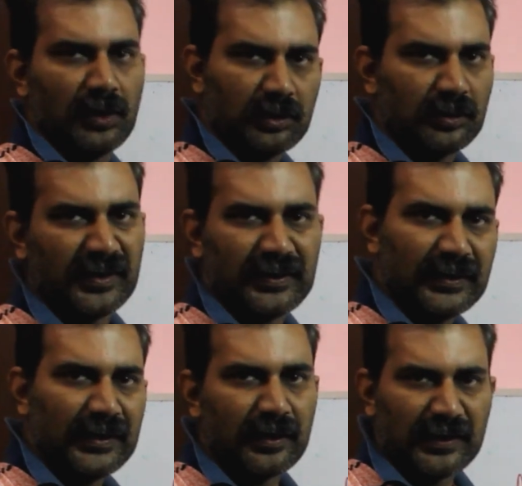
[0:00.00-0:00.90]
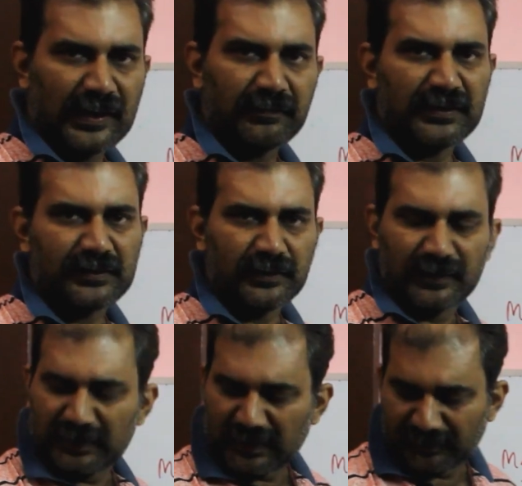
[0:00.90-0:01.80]
automatically our language skill
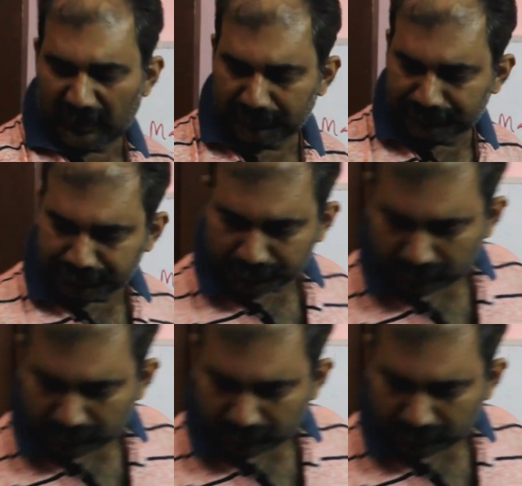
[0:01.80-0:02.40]
will develop.